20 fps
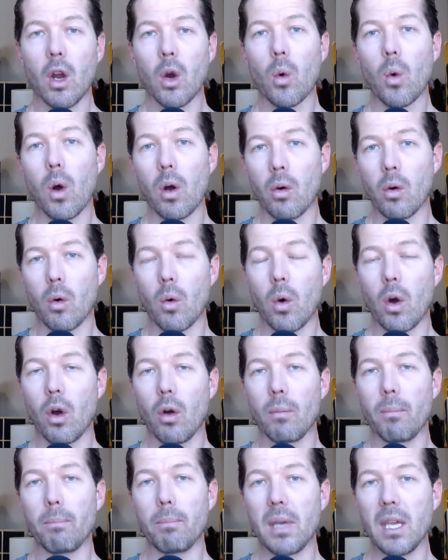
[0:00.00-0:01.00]
quote
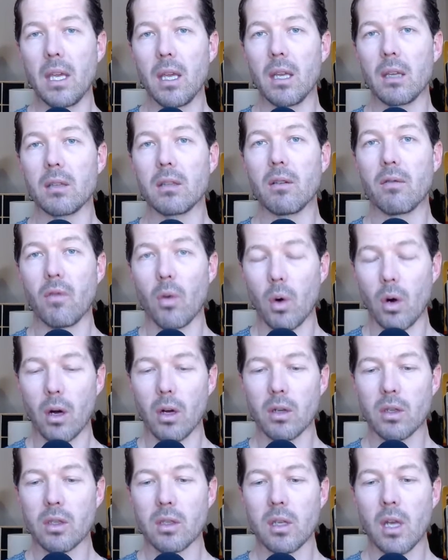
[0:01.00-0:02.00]
unquote, be
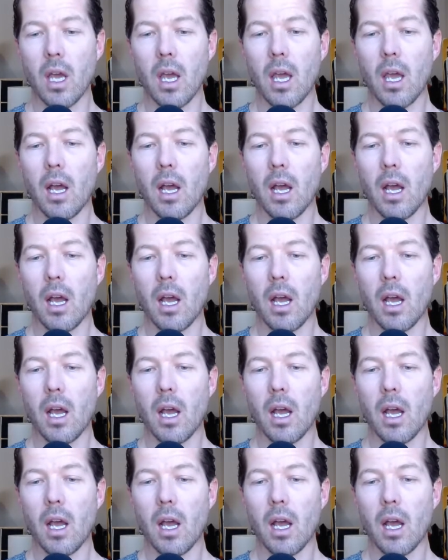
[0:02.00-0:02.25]
divorced.